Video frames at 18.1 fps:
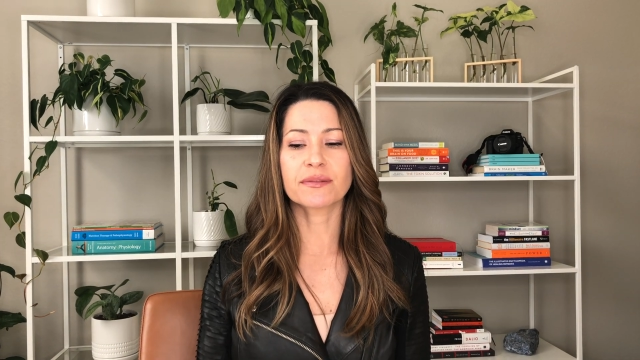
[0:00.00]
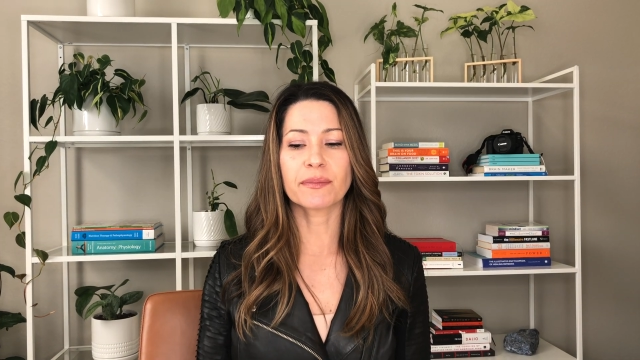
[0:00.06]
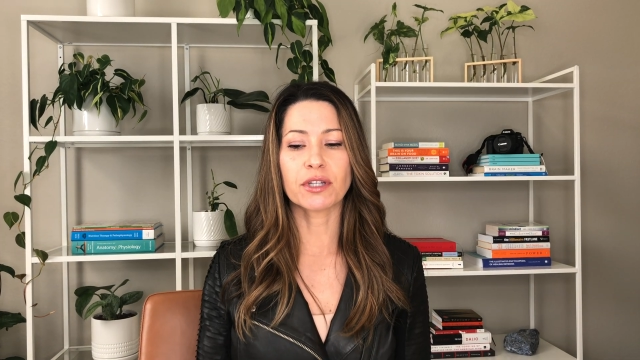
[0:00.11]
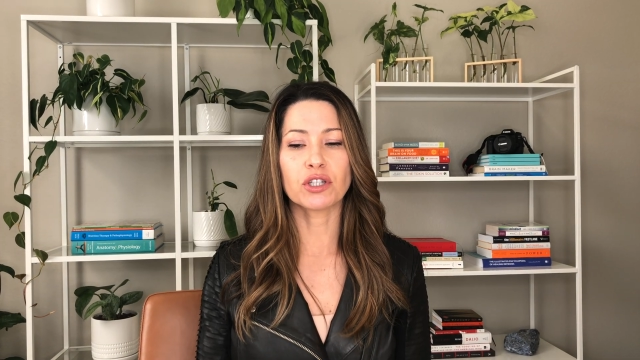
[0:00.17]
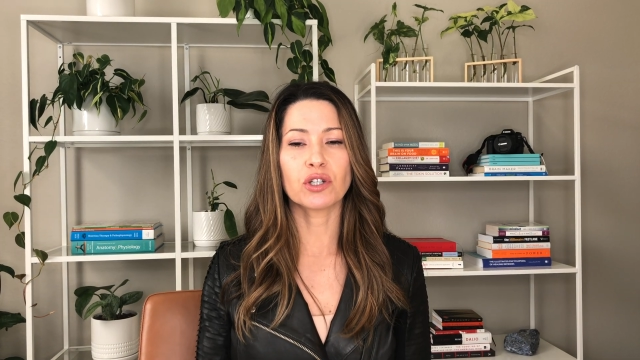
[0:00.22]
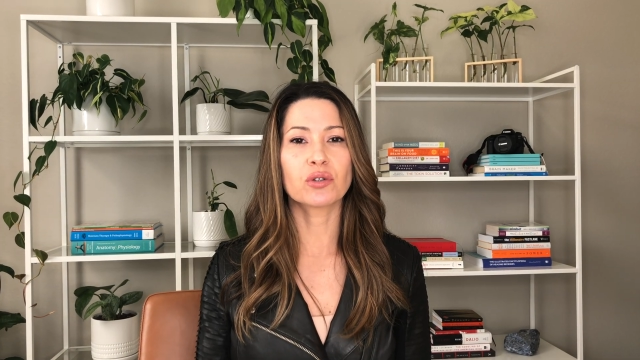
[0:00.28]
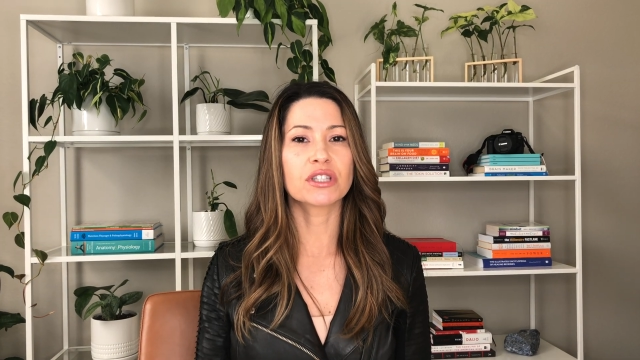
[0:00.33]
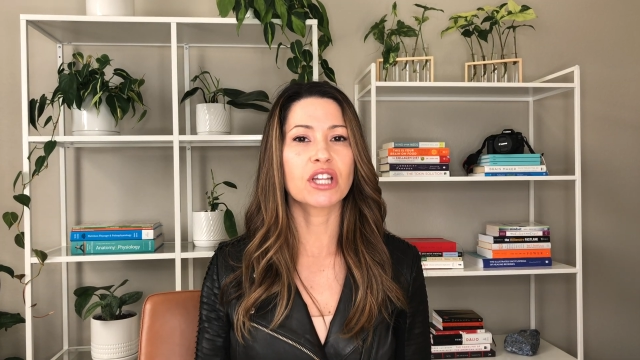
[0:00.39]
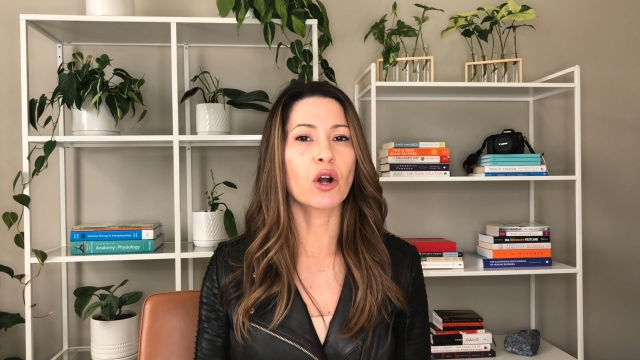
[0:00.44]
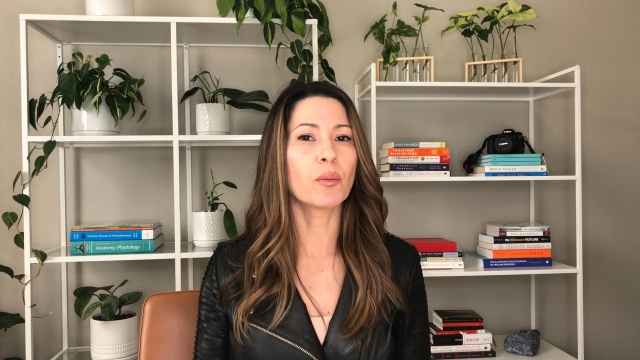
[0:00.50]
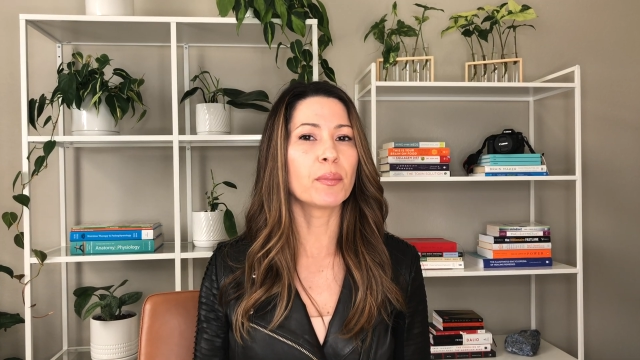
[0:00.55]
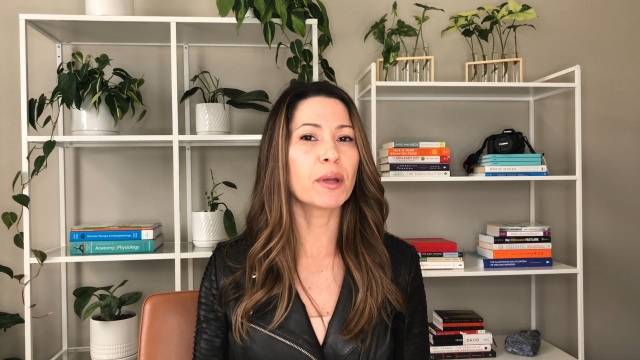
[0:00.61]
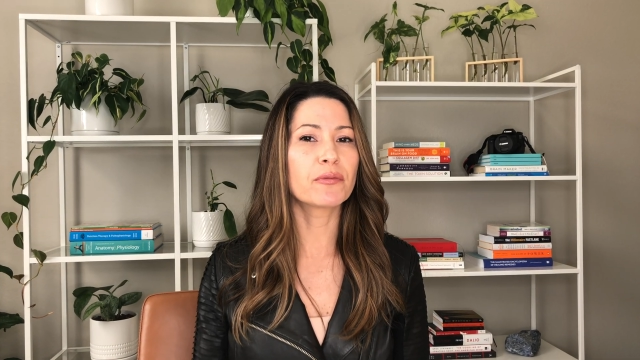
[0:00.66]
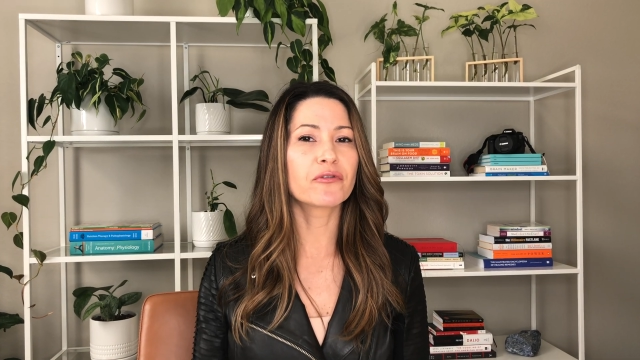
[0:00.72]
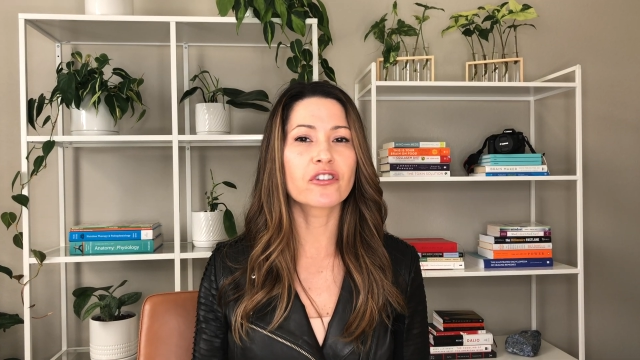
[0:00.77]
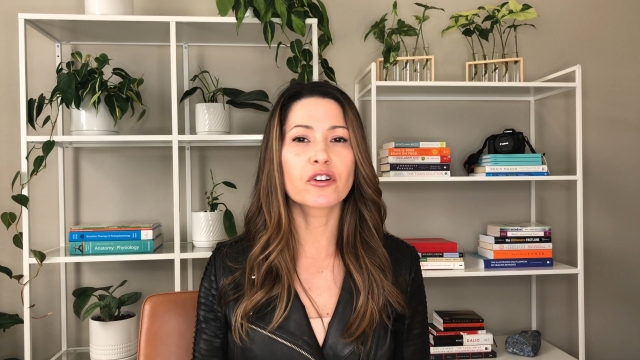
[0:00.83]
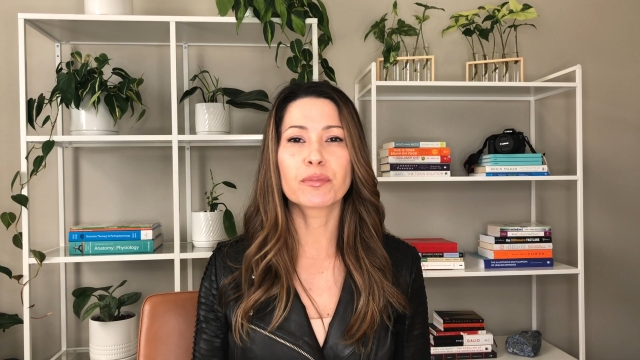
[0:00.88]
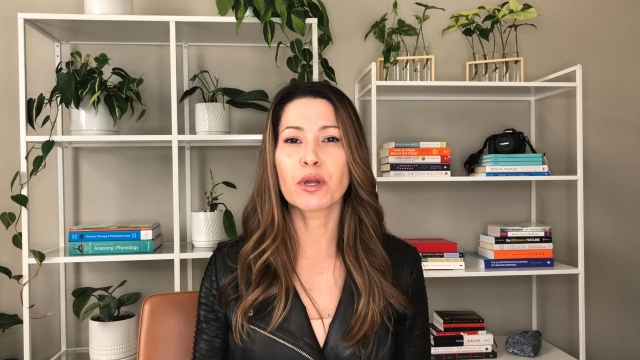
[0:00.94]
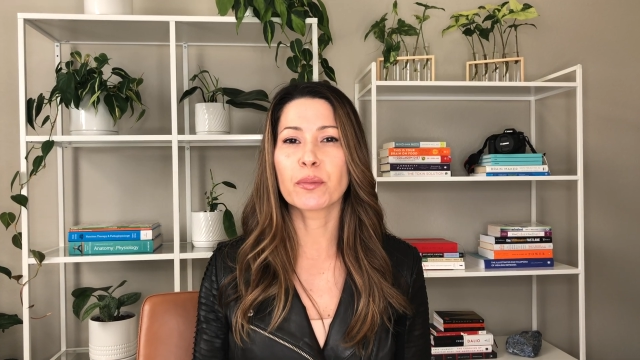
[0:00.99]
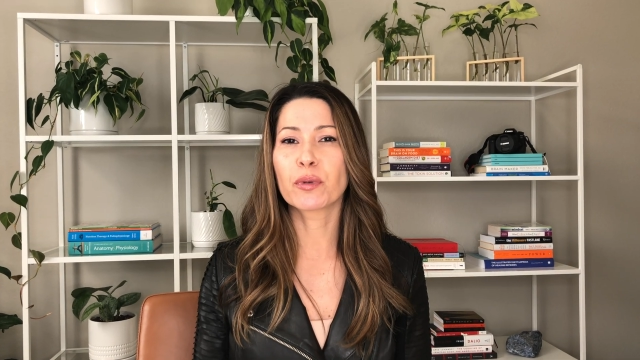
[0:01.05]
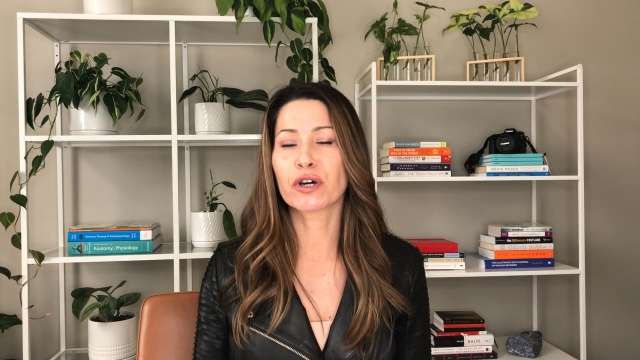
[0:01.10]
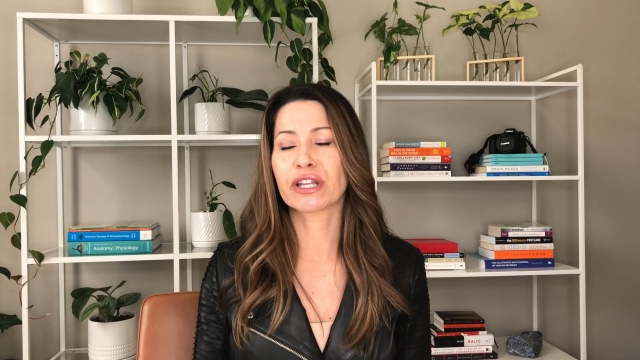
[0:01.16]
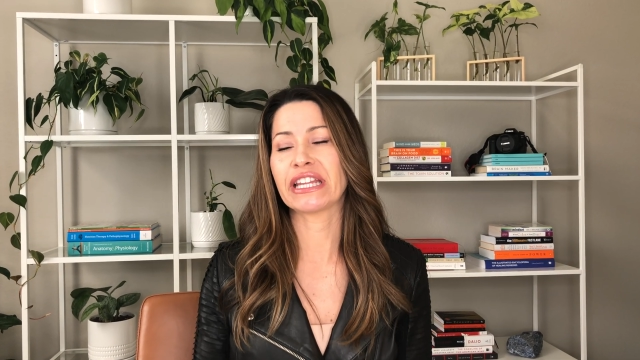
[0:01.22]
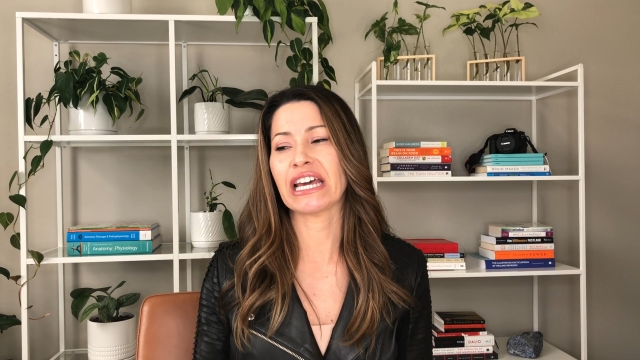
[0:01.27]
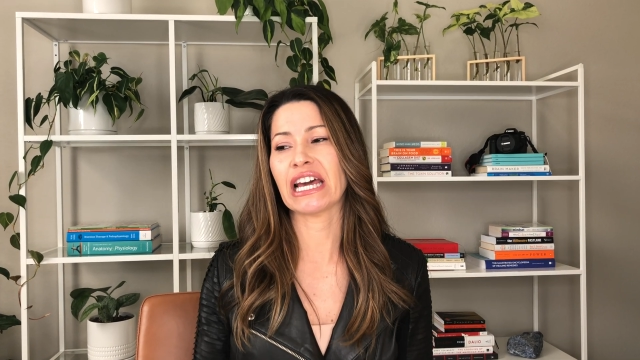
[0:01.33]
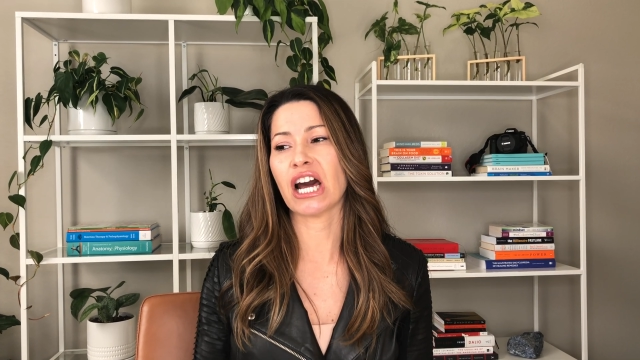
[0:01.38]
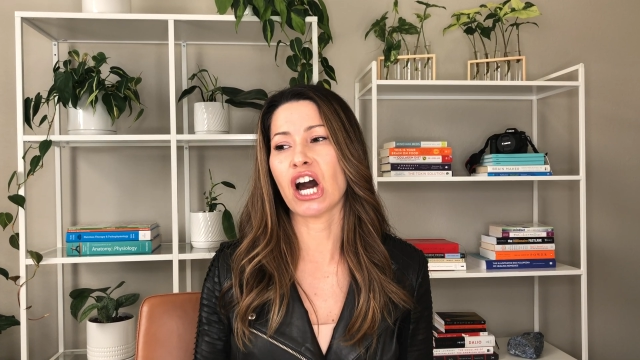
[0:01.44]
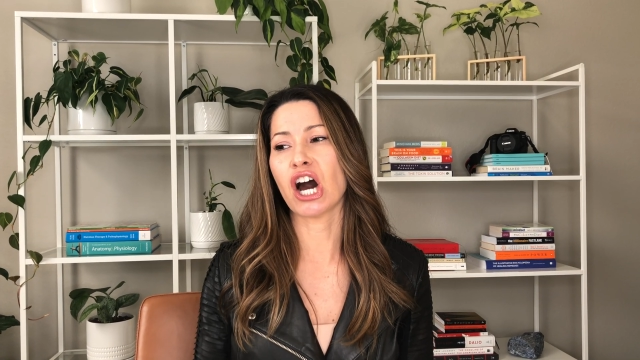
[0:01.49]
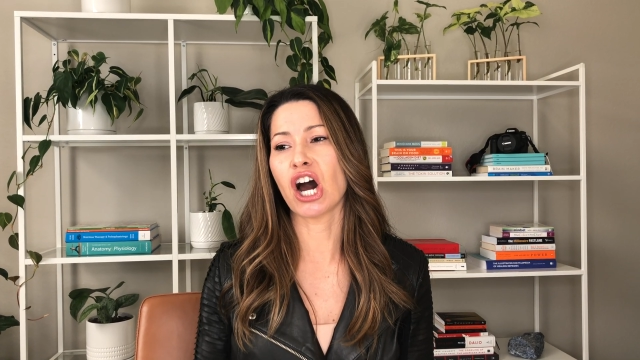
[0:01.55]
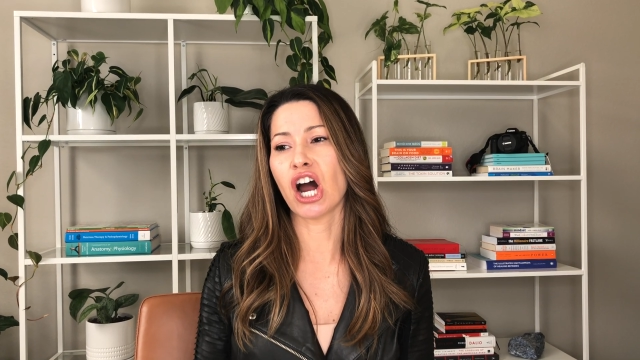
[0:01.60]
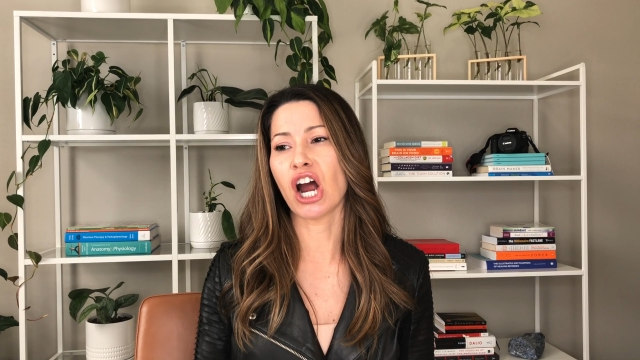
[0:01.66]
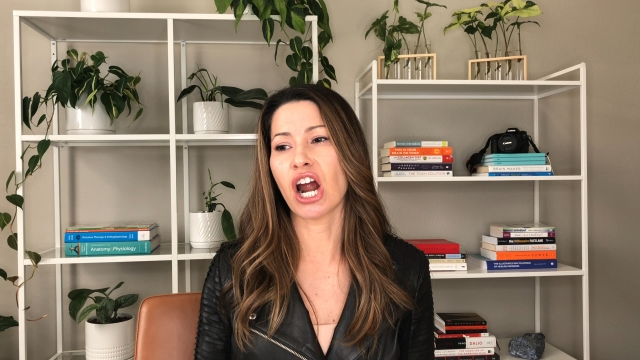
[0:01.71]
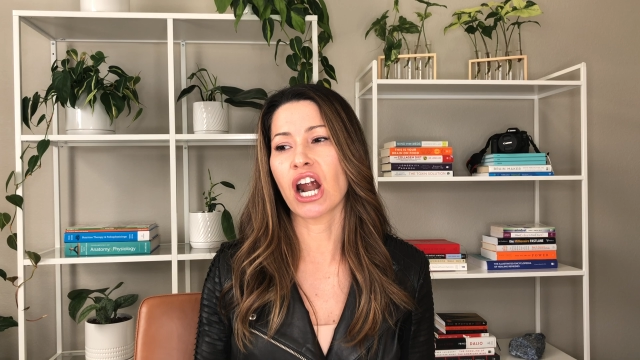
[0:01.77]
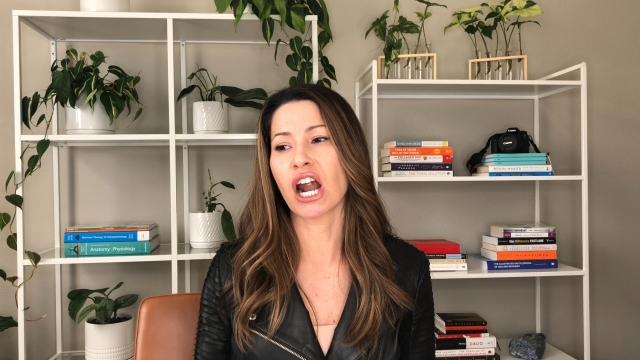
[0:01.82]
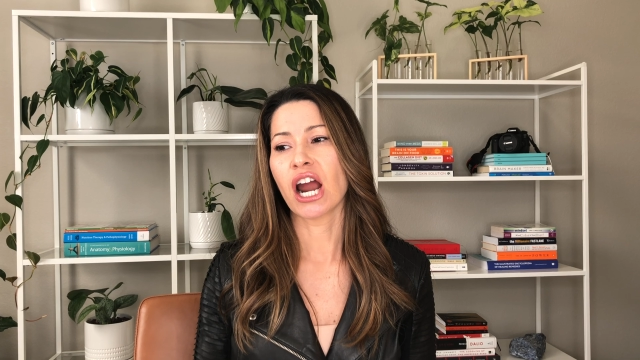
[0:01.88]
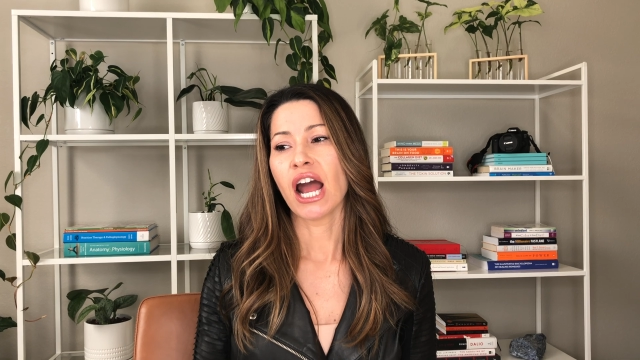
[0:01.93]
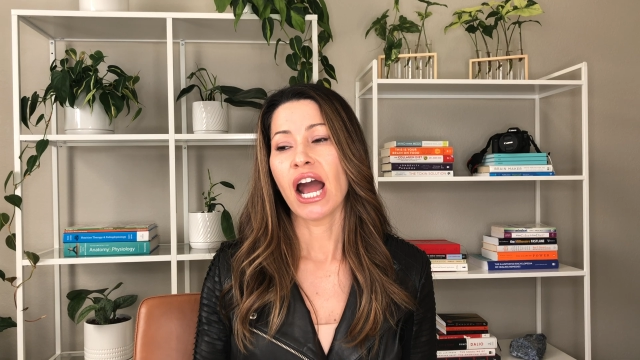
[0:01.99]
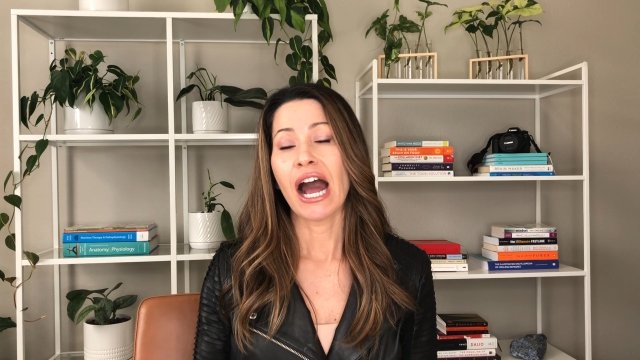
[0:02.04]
menu that will be for people that are